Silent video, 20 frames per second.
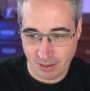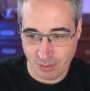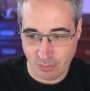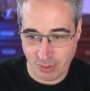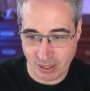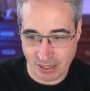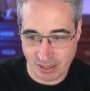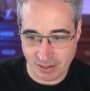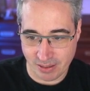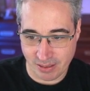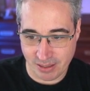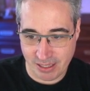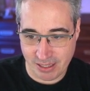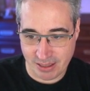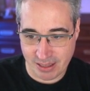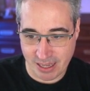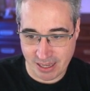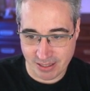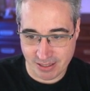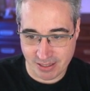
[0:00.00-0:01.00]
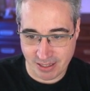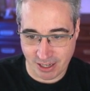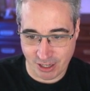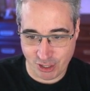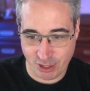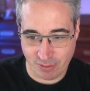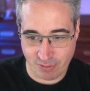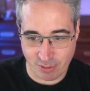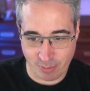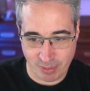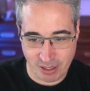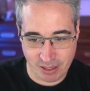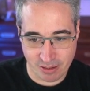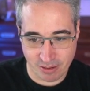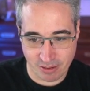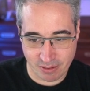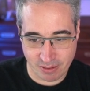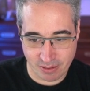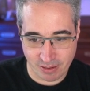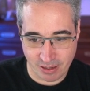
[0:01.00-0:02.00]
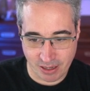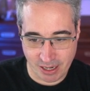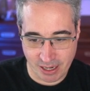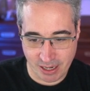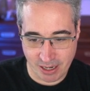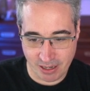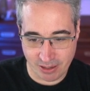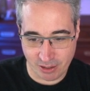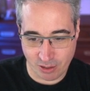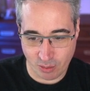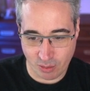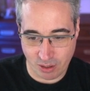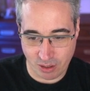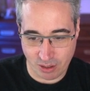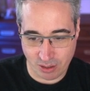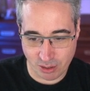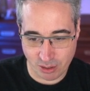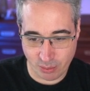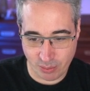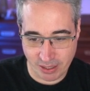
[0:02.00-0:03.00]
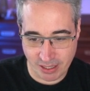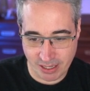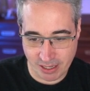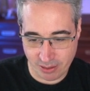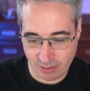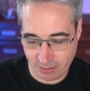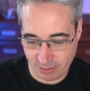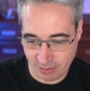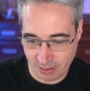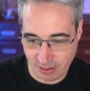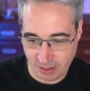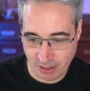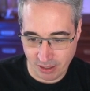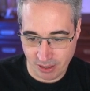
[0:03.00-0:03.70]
We can delete that section from here and go all the way down